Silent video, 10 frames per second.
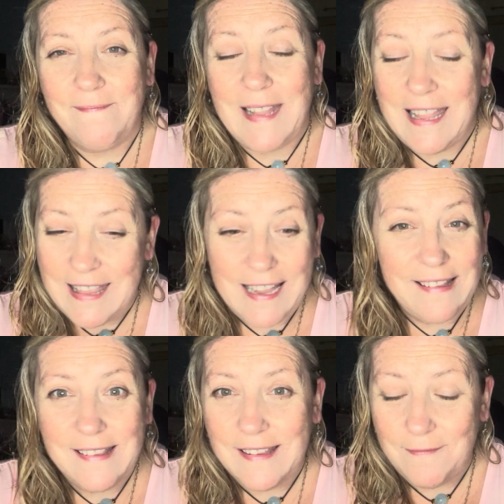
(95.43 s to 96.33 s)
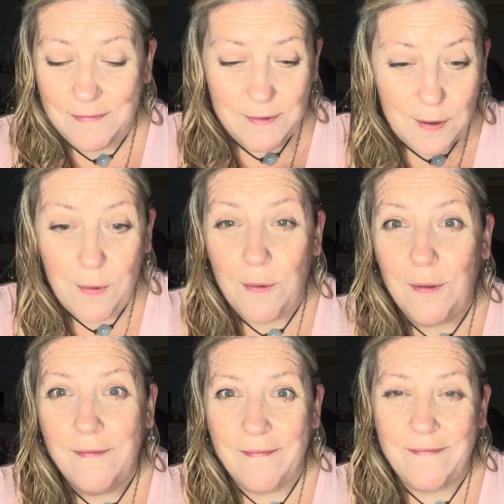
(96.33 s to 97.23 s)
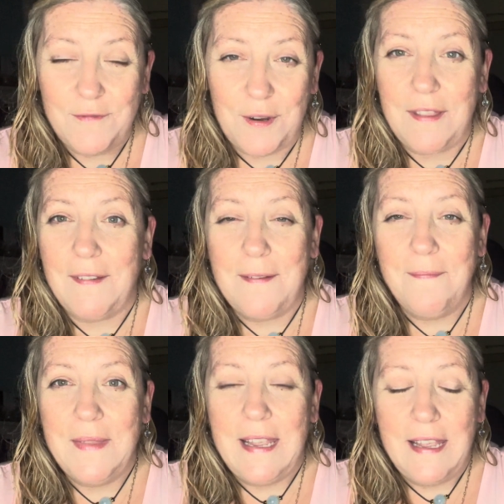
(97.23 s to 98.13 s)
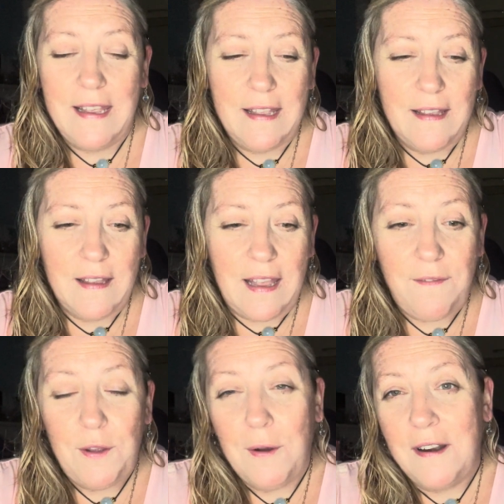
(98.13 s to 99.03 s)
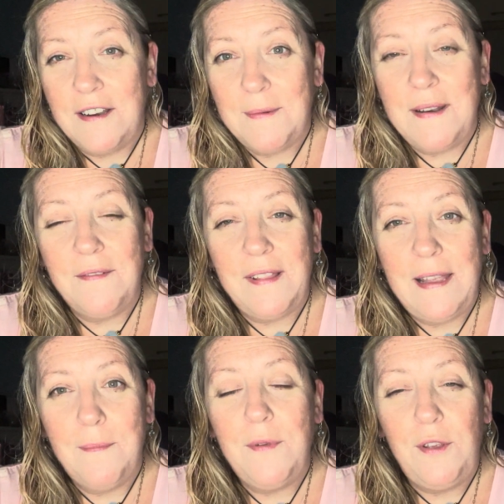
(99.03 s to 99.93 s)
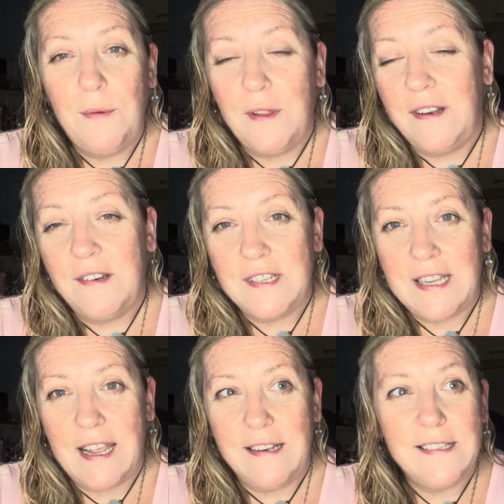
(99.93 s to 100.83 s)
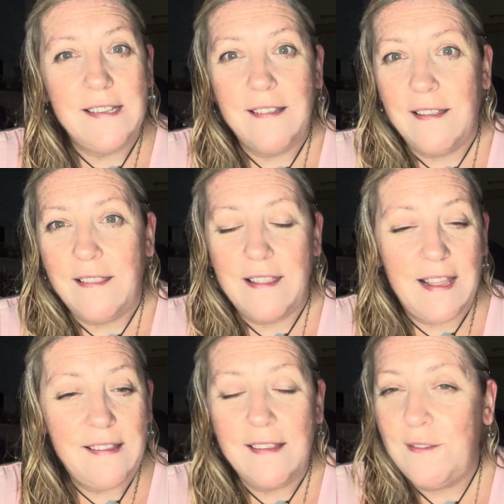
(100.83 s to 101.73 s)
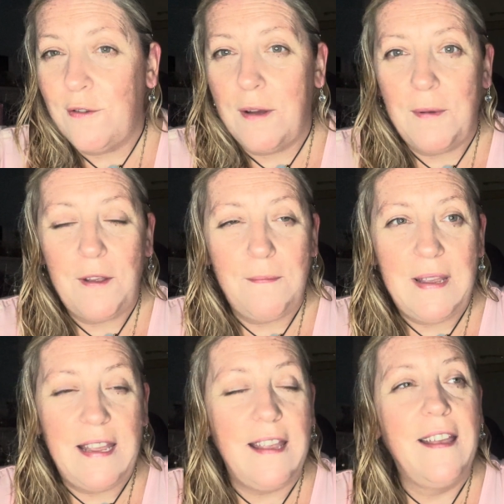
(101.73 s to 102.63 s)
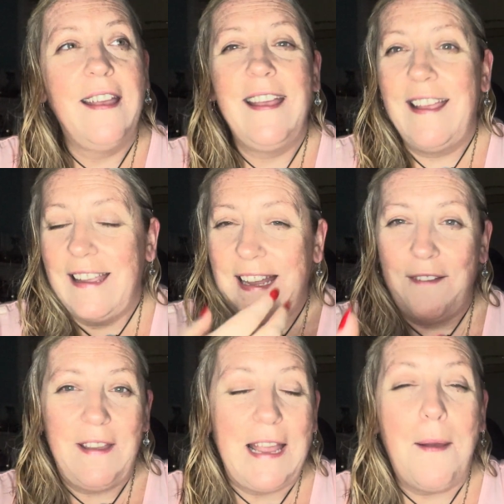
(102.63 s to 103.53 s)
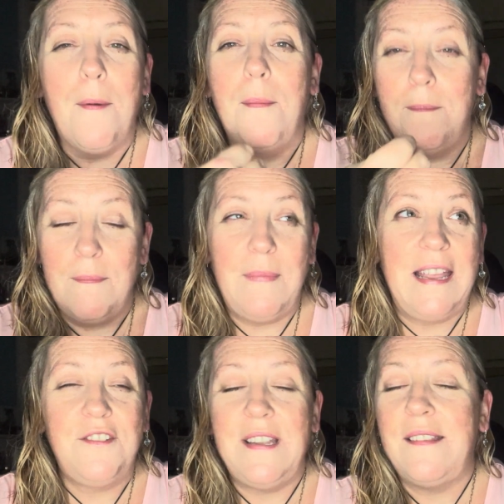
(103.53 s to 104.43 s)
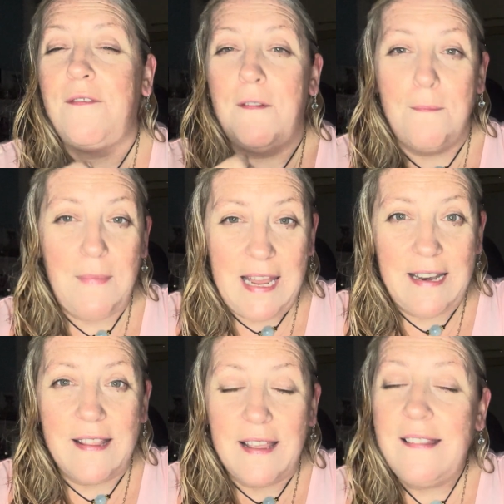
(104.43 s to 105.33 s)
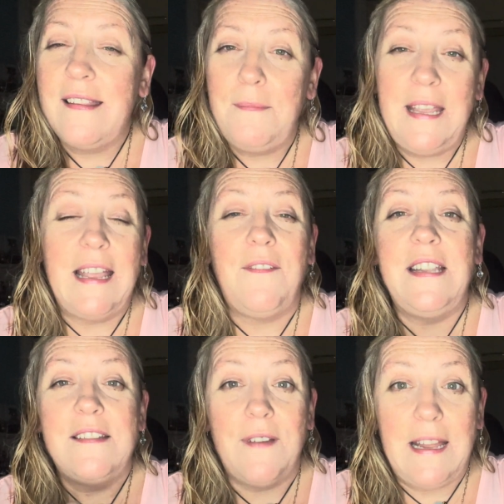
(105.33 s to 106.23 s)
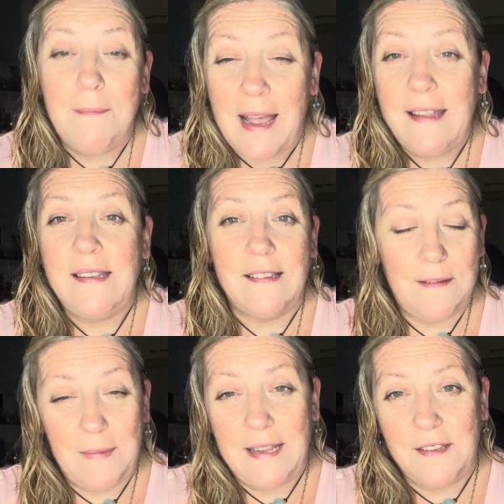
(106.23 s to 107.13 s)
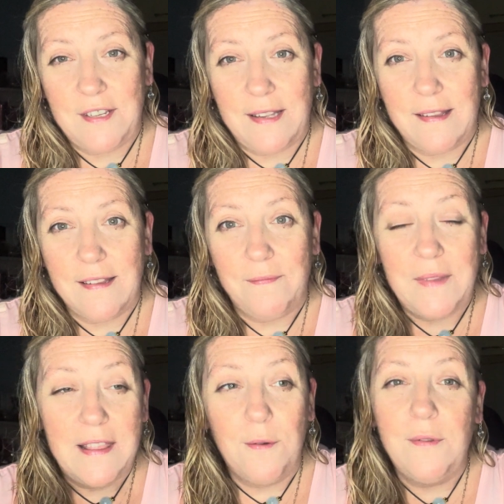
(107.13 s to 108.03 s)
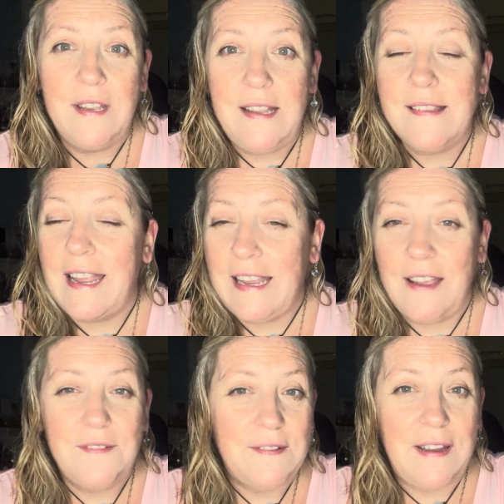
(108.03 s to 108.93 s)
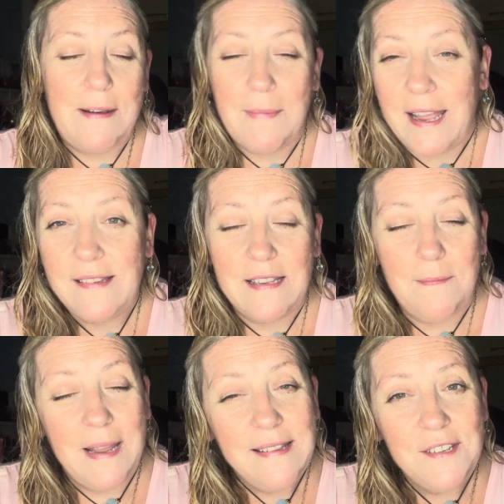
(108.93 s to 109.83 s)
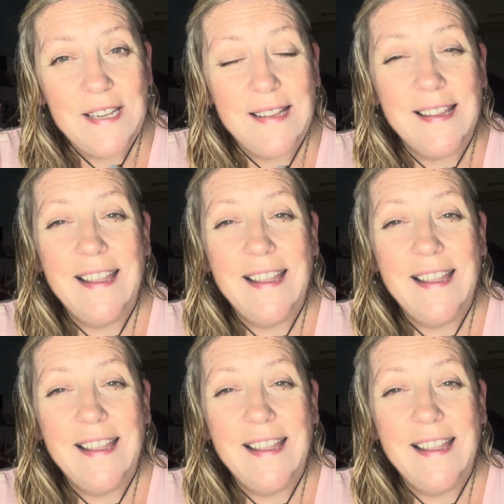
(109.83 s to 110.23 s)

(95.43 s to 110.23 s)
And that's the whole truth of it. If you are a twin flame, you will understand that this is not about me giving messages from men. This is me giving Divine Masculine messages. And the only reason I give Divine Masculine messages